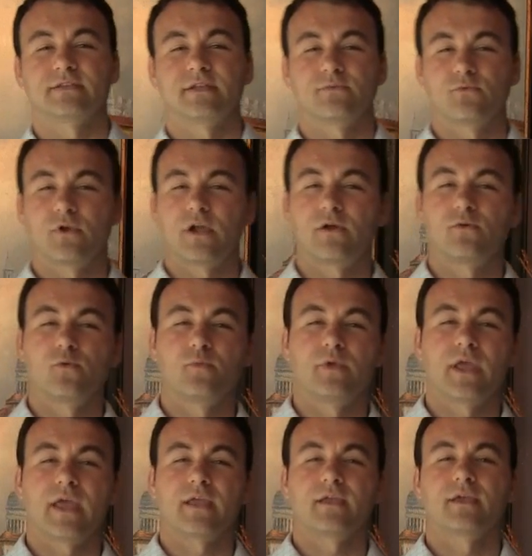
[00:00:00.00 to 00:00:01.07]
And we'll
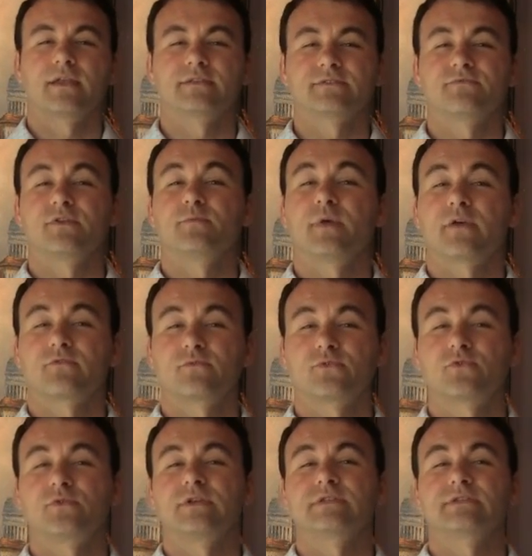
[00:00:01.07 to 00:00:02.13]
be getting some feedback from
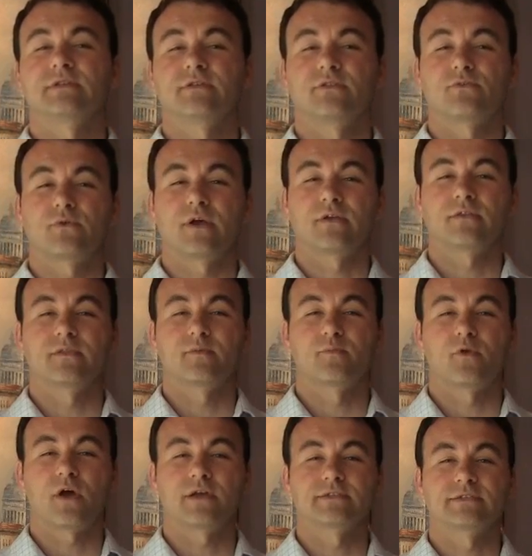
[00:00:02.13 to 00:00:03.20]
Teresa throughout the
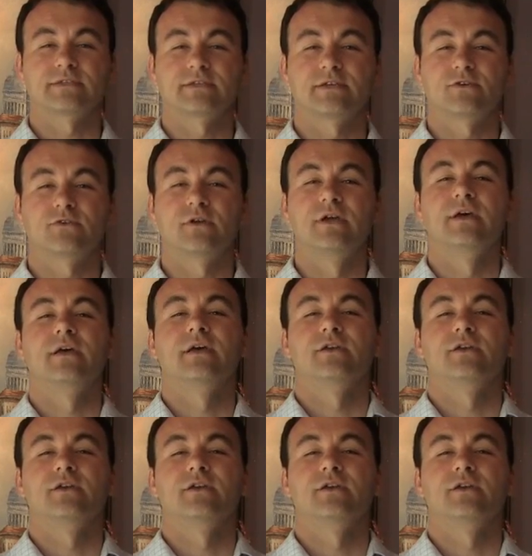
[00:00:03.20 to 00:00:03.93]
process here.